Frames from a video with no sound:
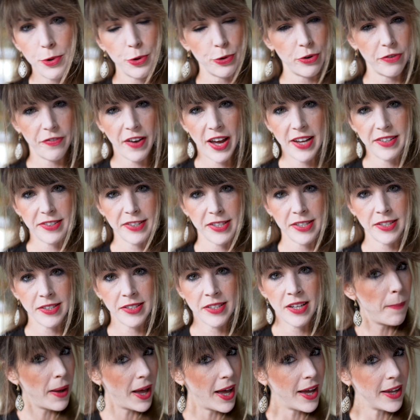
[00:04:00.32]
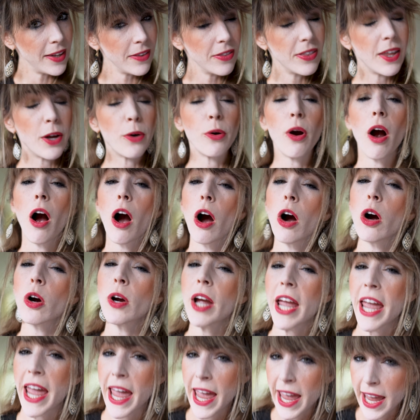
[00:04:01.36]
your devices, but there are
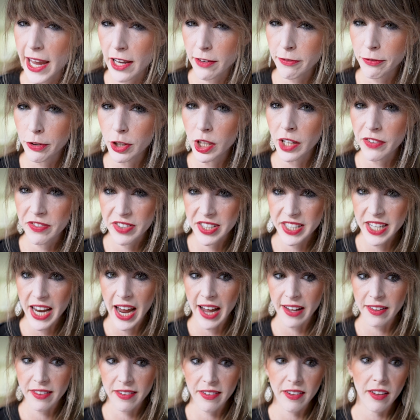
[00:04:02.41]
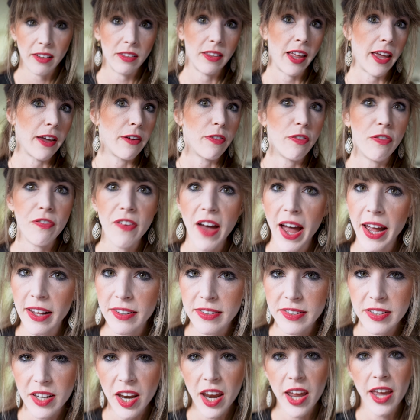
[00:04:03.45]
a handful of stats like
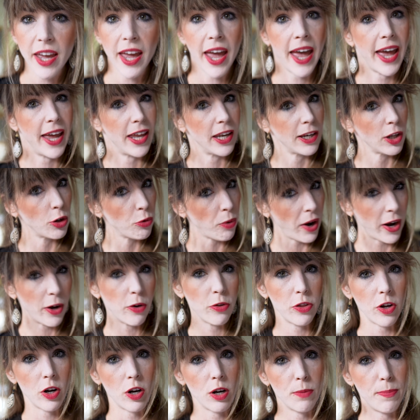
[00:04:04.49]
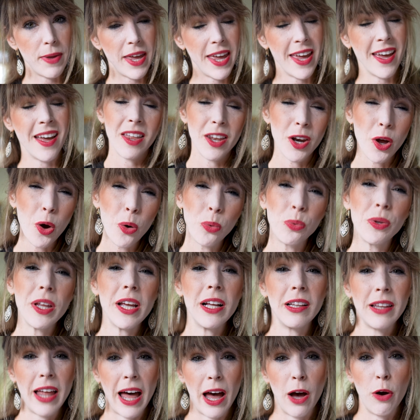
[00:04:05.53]
fasting and cryotherapy that only
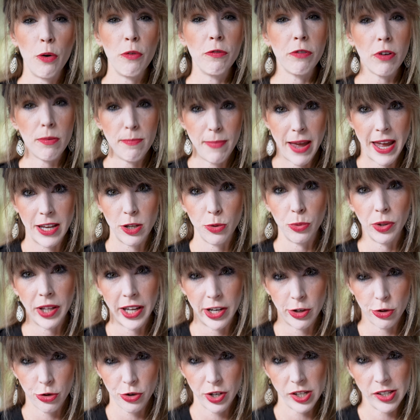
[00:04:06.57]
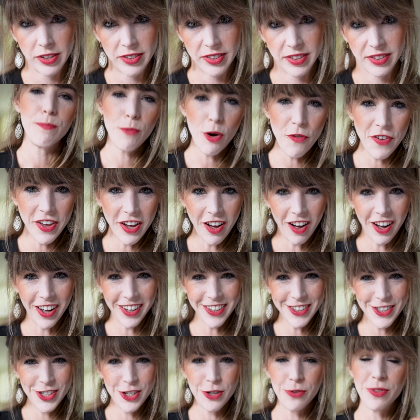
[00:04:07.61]
allow for manual entries. Moving
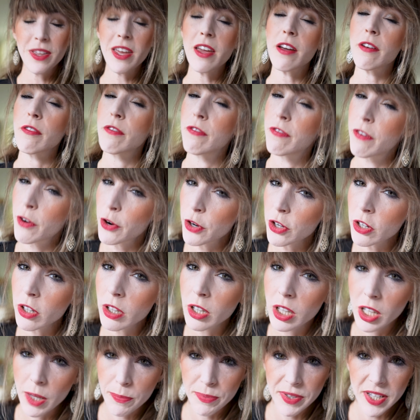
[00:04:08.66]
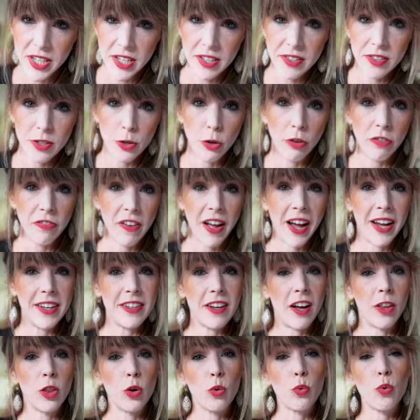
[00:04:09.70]
on to the vertical ellipses you'll find
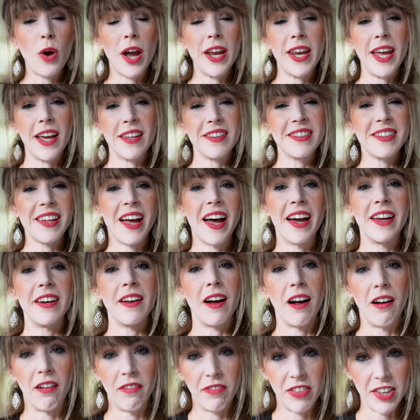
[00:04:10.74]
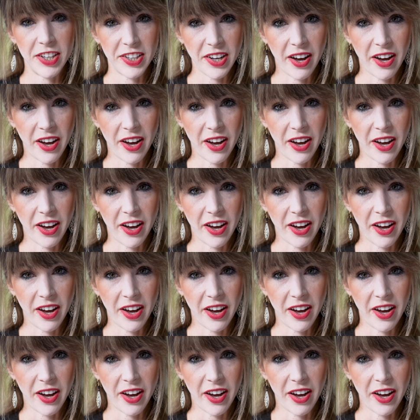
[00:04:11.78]
on the right-hand side of the